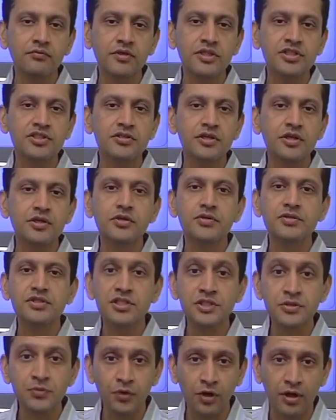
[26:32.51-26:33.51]
which
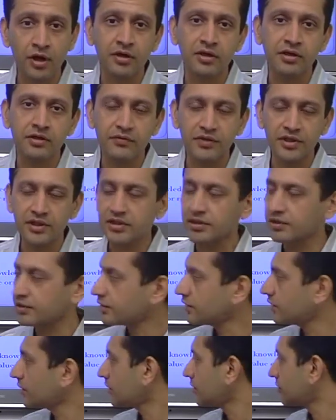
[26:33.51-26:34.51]
reduces productivity.
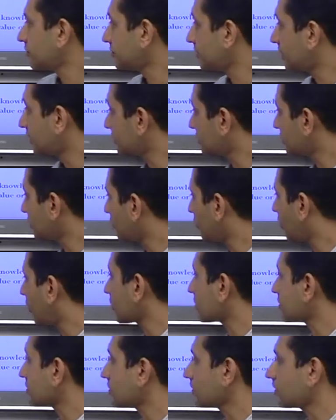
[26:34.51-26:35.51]
So there is a
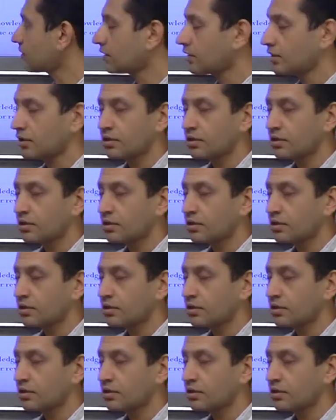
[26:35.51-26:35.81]
cost.